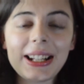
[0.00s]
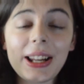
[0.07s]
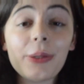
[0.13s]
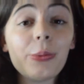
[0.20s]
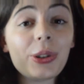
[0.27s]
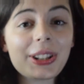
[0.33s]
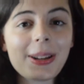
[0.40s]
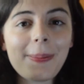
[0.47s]
It
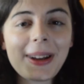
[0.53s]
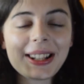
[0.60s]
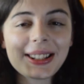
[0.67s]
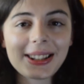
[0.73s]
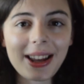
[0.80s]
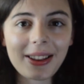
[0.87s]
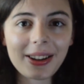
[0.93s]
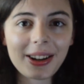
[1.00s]
was a
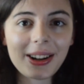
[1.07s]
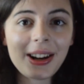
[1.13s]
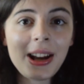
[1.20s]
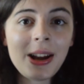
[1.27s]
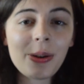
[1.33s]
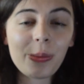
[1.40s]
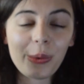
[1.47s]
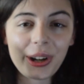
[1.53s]
bestseller
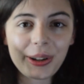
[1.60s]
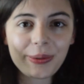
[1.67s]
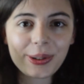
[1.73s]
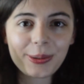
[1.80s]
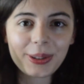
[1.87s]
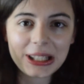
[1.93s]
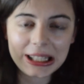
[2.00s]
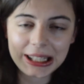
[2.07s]
when it
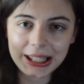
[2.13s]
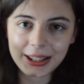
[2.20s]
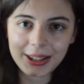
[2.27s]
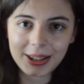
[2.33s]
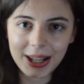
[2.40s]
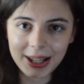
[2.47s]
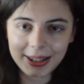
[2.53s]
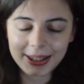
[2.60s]
was released in
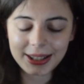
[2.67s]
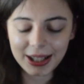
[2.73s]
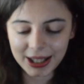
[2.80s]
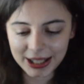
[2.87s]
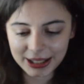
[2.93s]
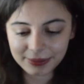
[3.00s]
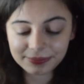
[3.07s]
2009.